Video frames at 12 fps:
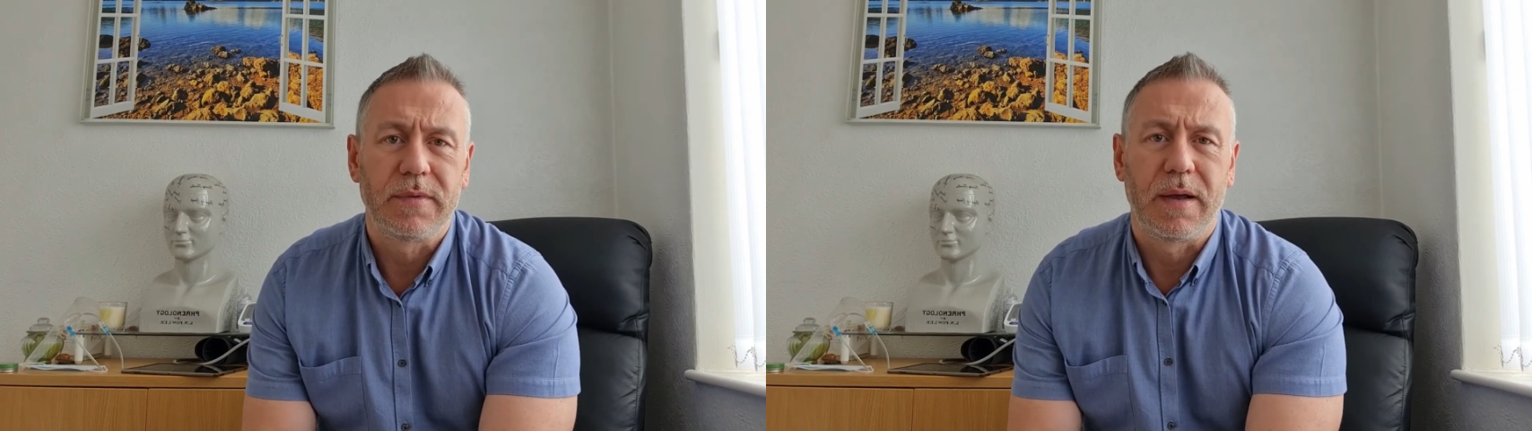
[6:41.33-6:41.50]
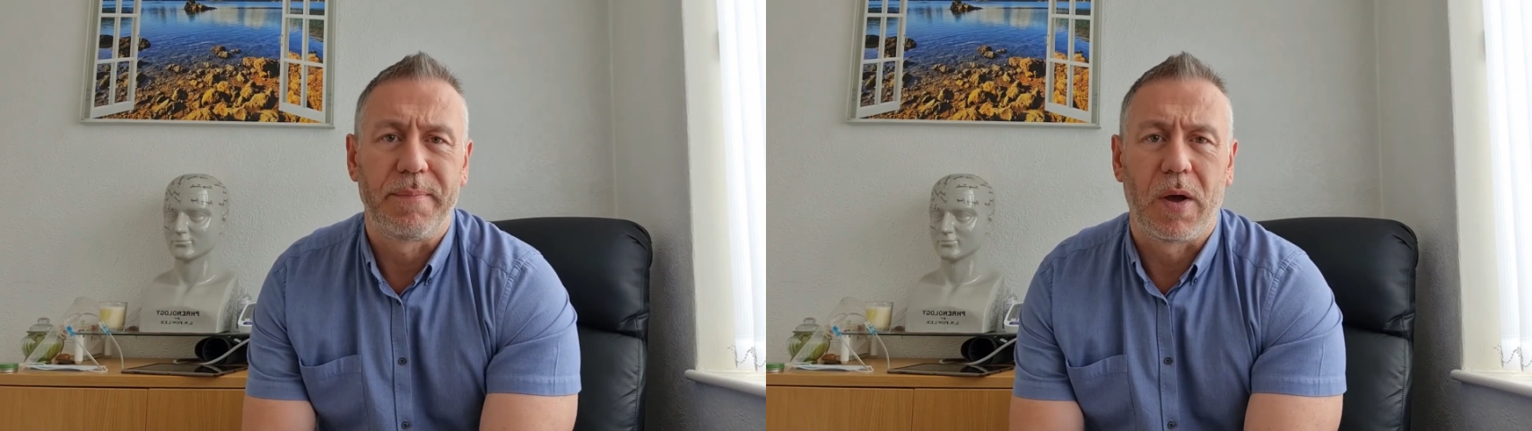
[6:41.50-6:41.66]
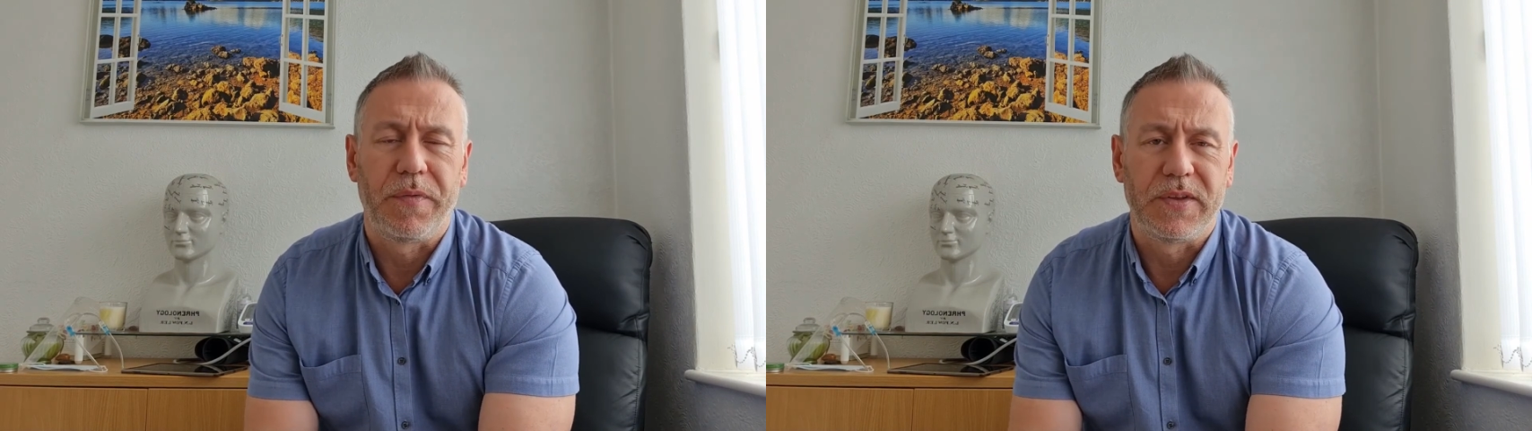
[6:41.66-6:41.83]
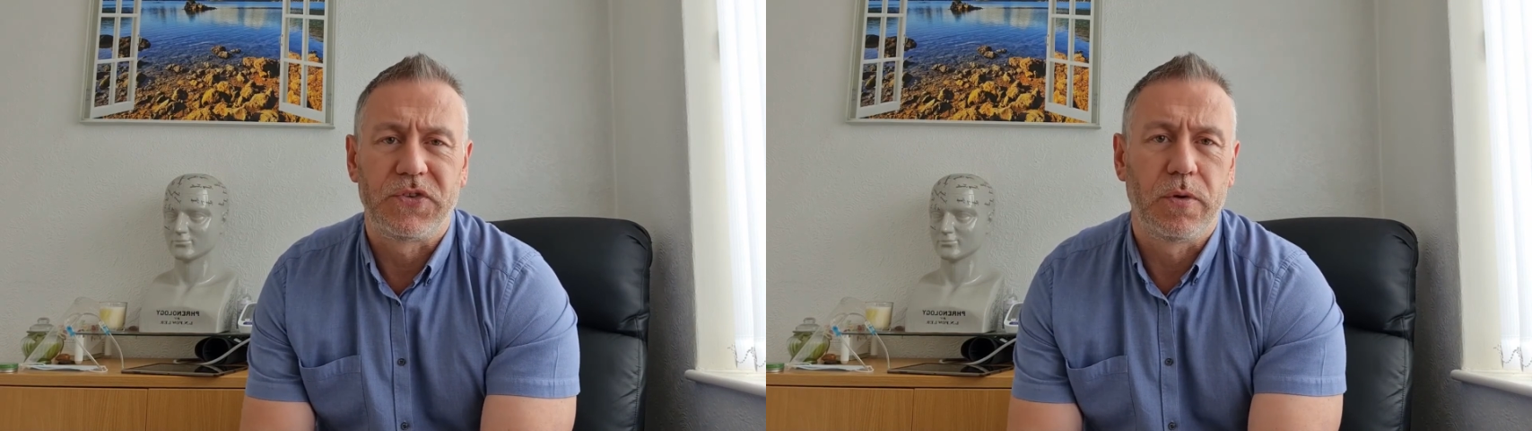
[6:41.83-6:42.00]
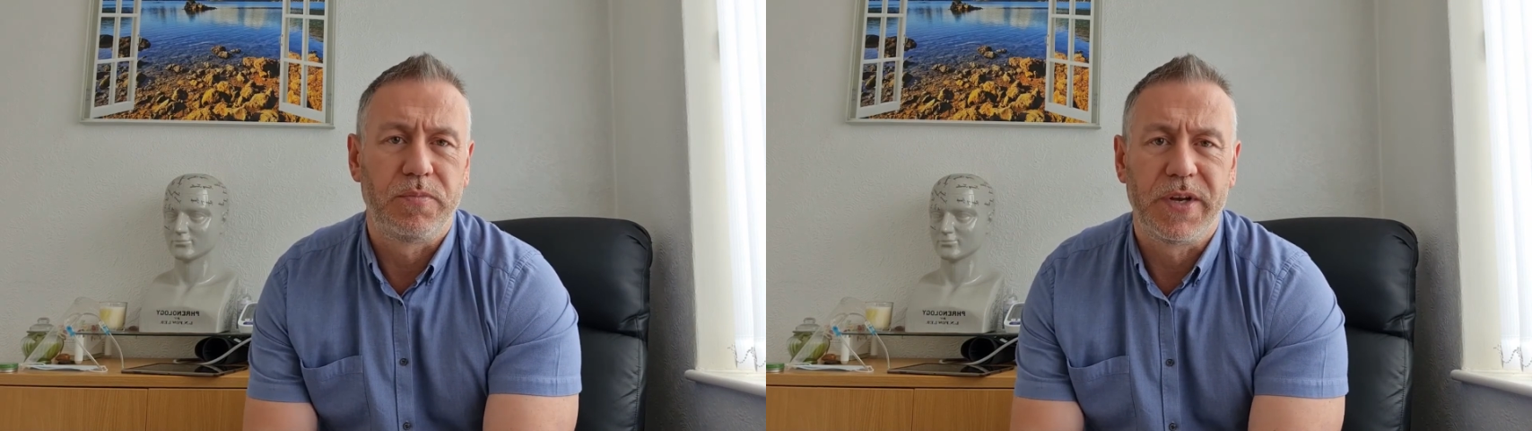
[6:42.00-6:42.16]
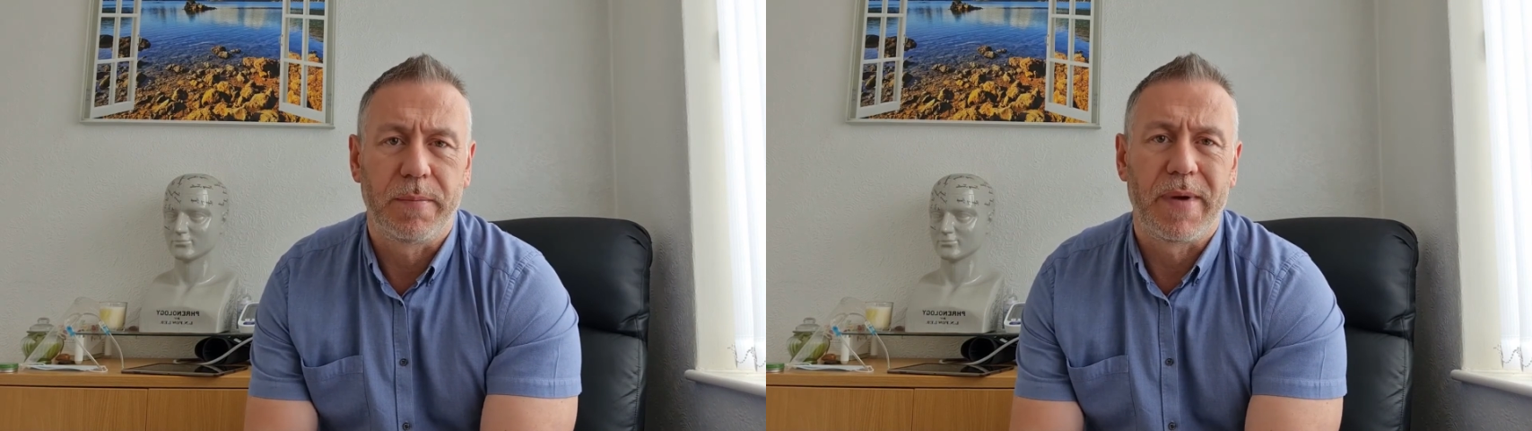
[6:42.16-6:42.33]
about this
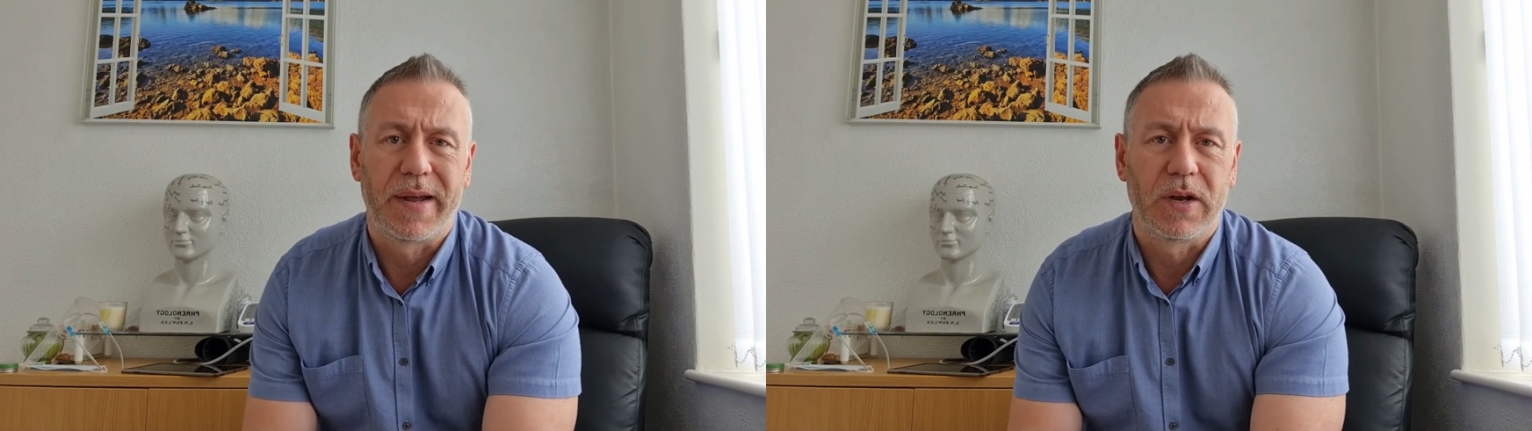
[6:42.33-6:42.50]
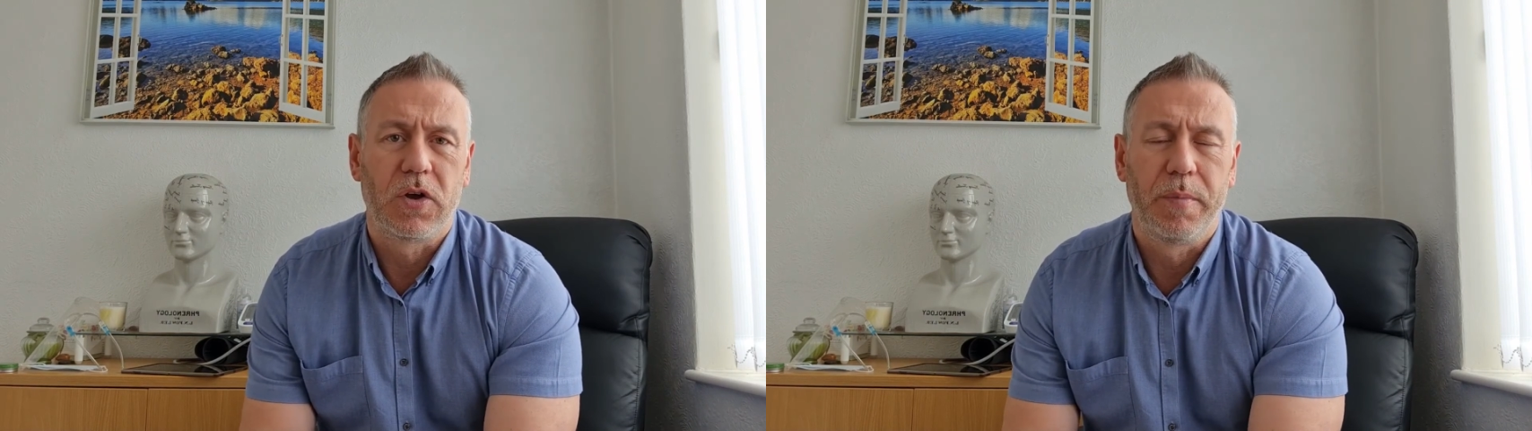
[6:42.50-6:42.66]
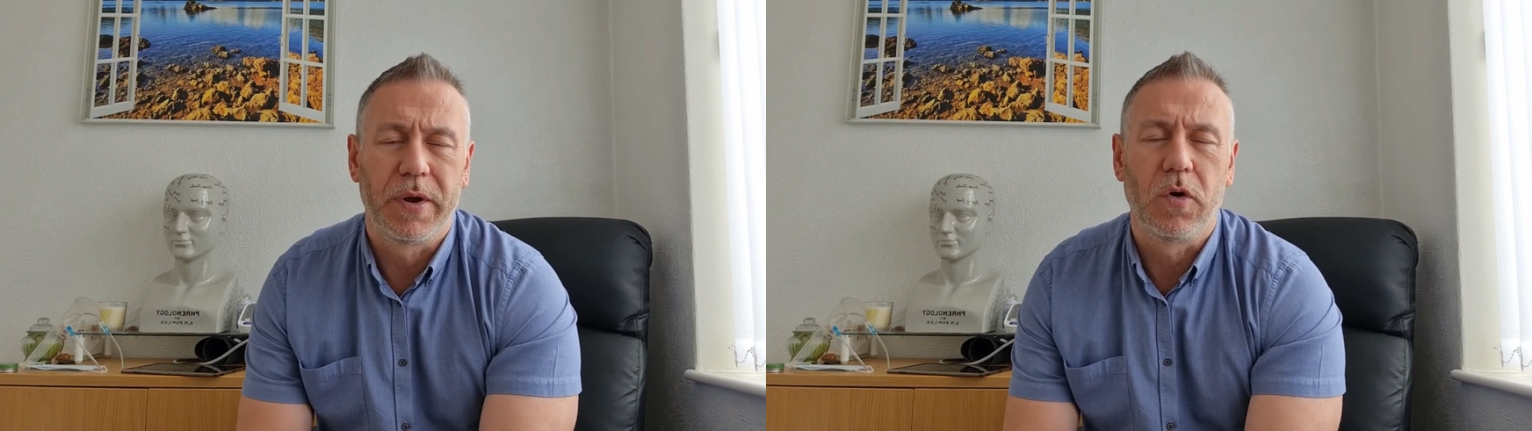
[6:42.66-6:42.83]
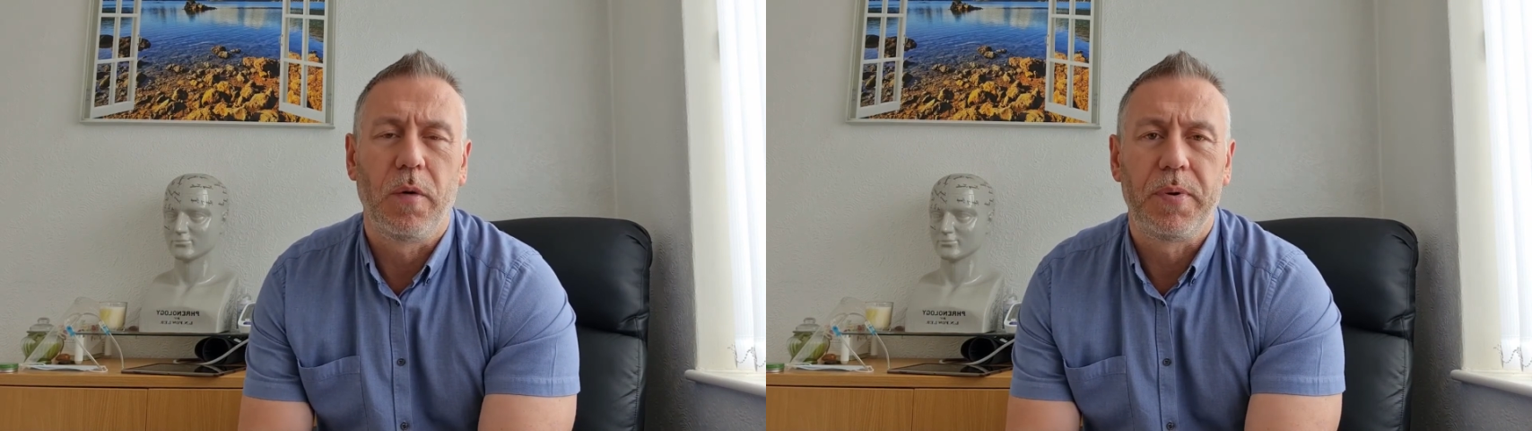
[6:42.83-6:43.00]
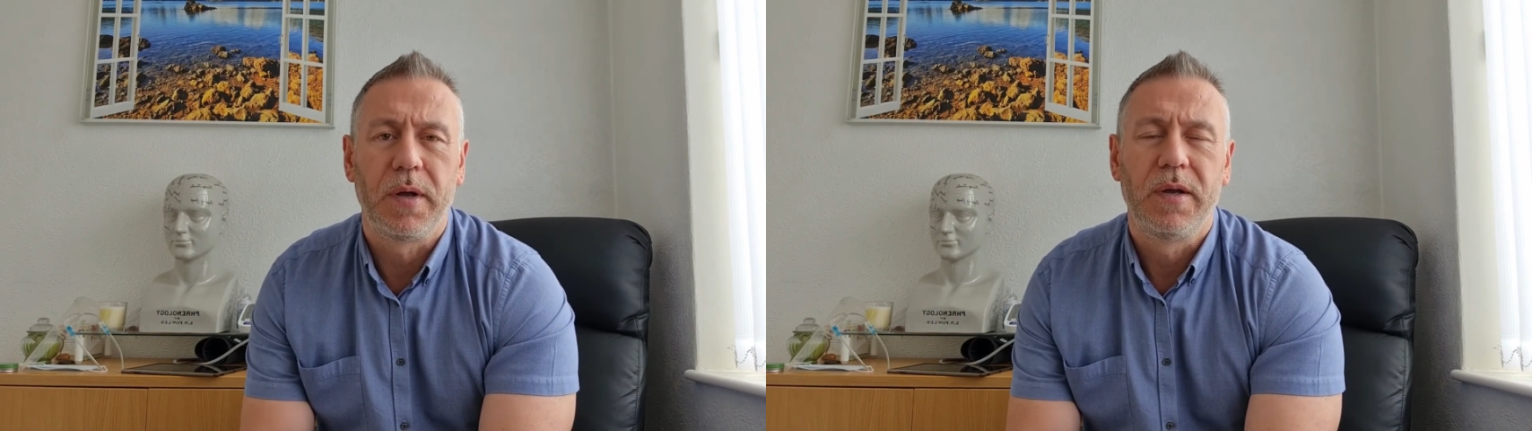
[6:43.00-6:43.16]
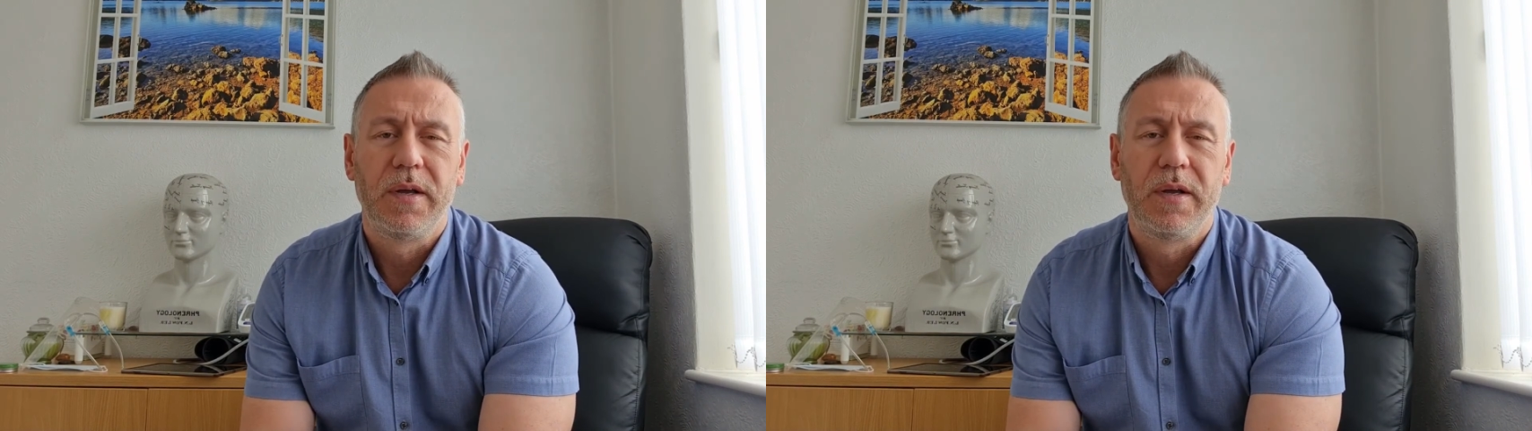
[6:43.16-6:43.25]
subject matter coming up.